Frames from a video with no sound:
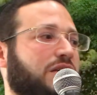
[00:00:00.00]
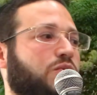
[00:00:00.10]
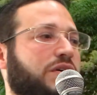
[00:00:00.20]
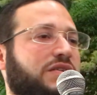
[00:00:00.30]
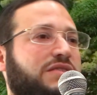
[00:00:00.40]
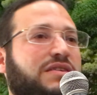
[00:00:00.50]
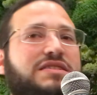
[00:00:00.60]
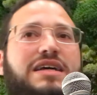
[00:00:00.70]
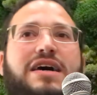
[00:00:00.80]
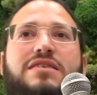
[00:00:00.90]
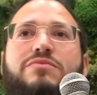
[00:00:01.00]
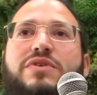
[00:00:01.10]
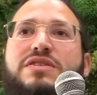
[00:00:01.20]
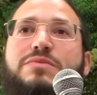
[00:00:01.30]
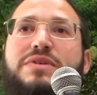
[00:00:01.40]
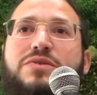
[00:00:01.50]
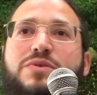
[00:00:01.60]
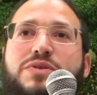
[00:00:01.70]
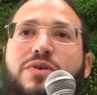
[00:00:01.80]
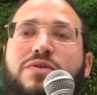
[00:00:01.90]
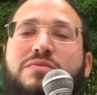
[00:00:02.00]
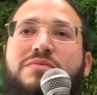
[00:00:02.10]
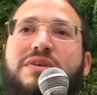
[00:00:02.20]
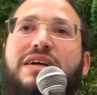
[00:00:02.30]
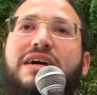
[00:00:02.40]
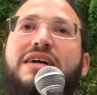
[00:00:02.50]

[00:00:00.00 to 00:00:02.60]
He quickly runs out and brings him into his home